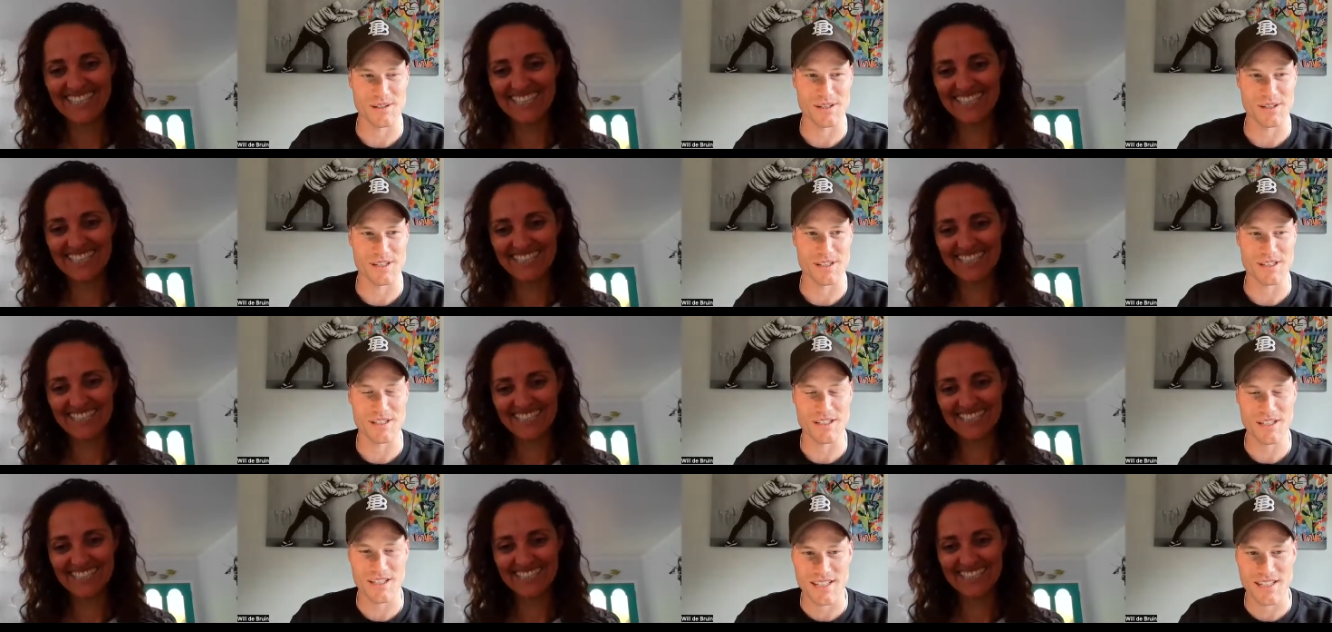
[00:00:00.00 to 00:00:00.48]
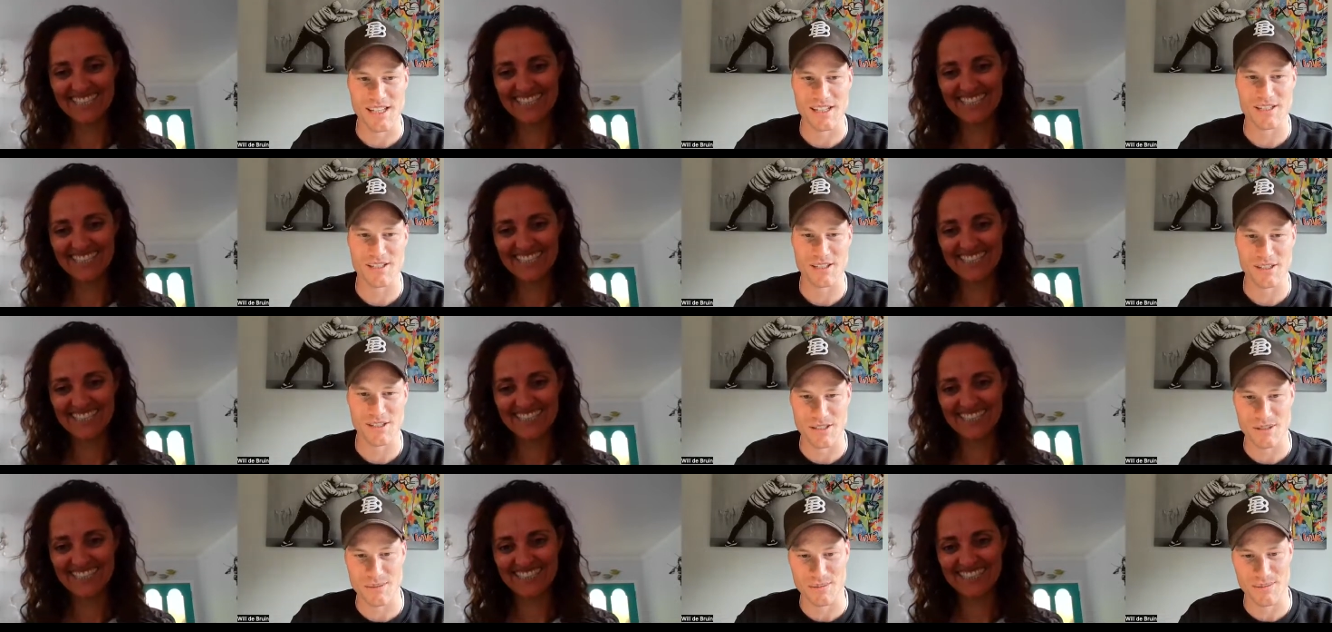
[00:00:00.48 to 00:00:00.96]
Speaker 1: I know you, you
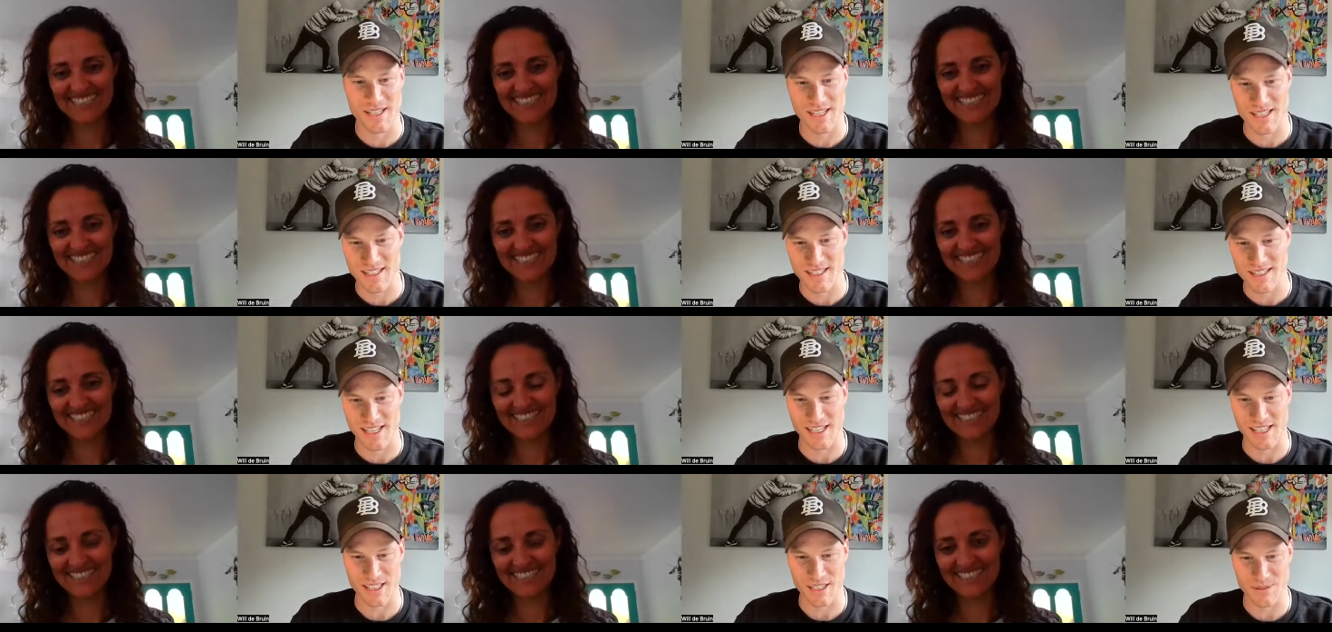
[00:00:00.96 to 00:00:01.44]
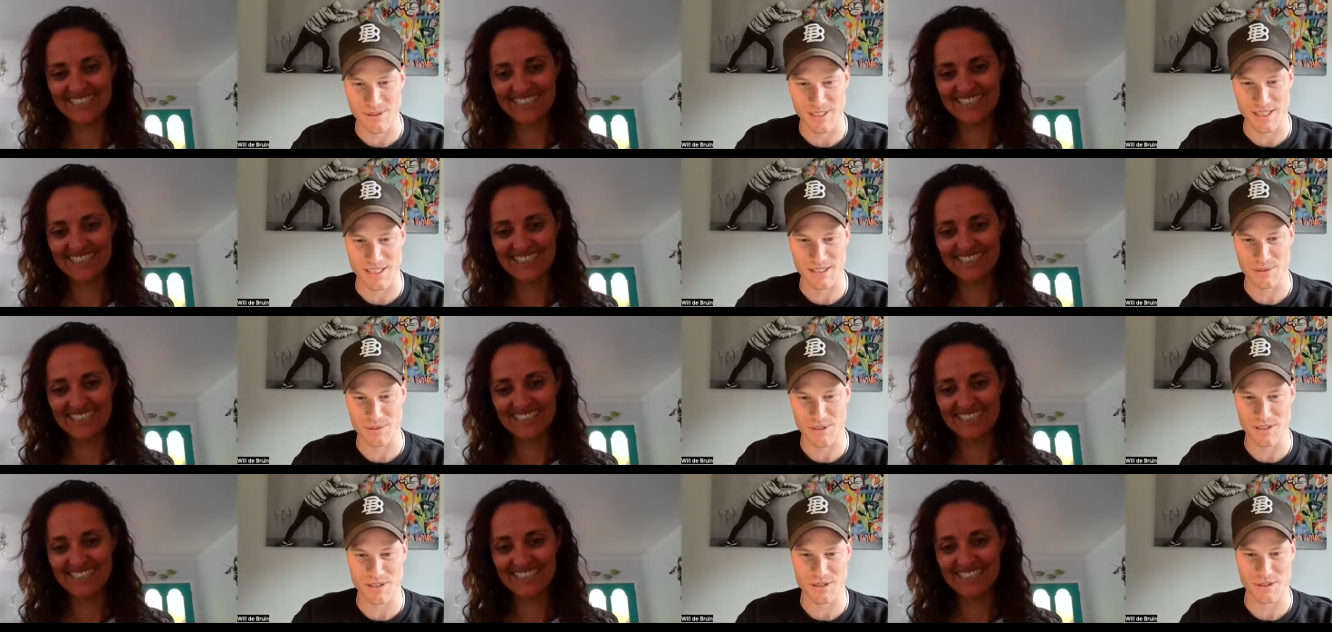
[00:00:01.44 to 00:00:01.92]
touched on some key
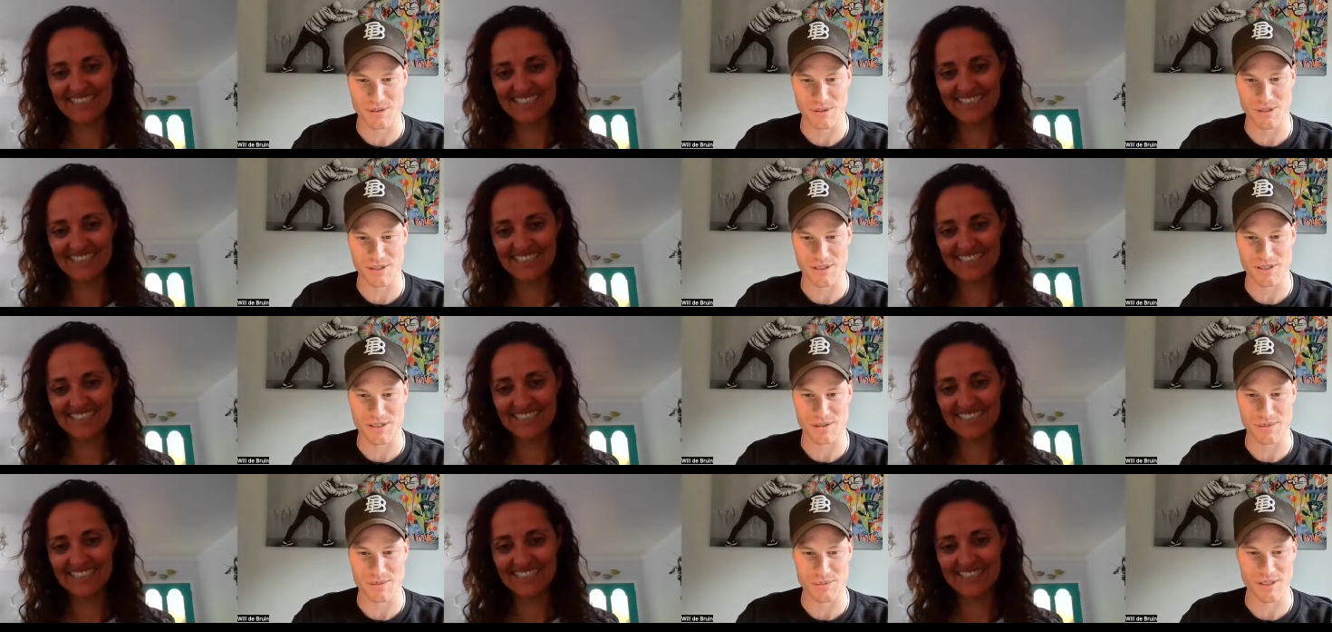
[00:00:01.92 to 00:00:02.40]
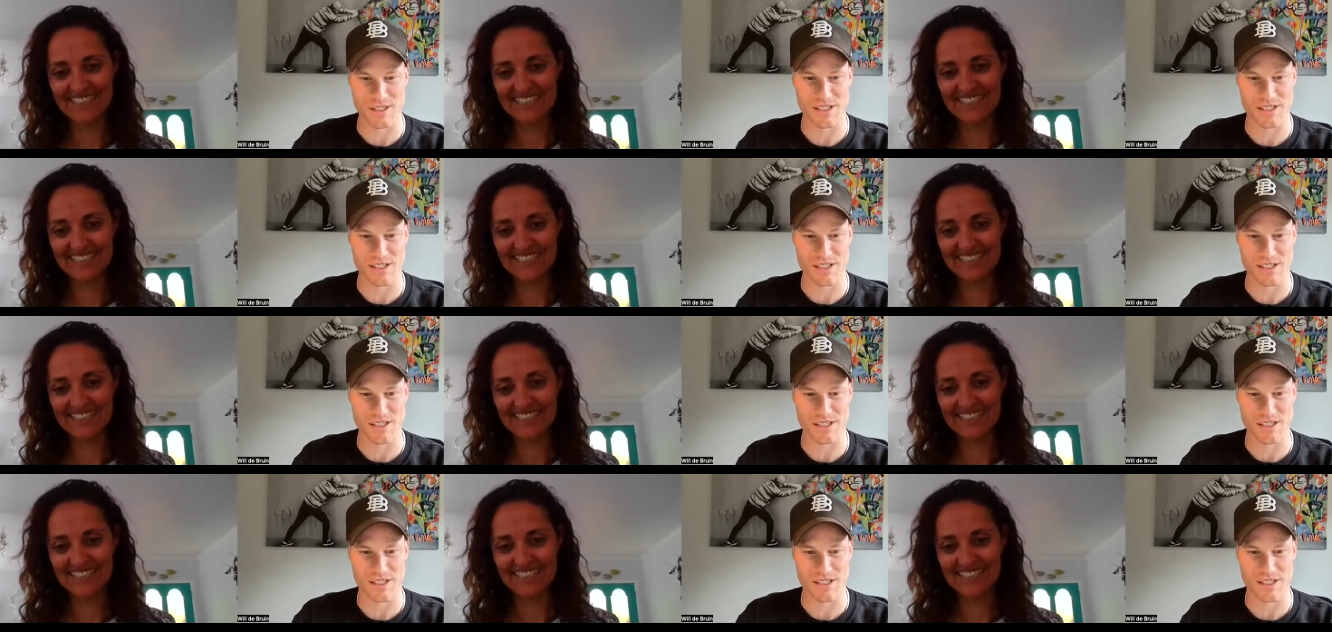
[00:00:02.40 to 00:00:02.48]
takeaways, which is awesome.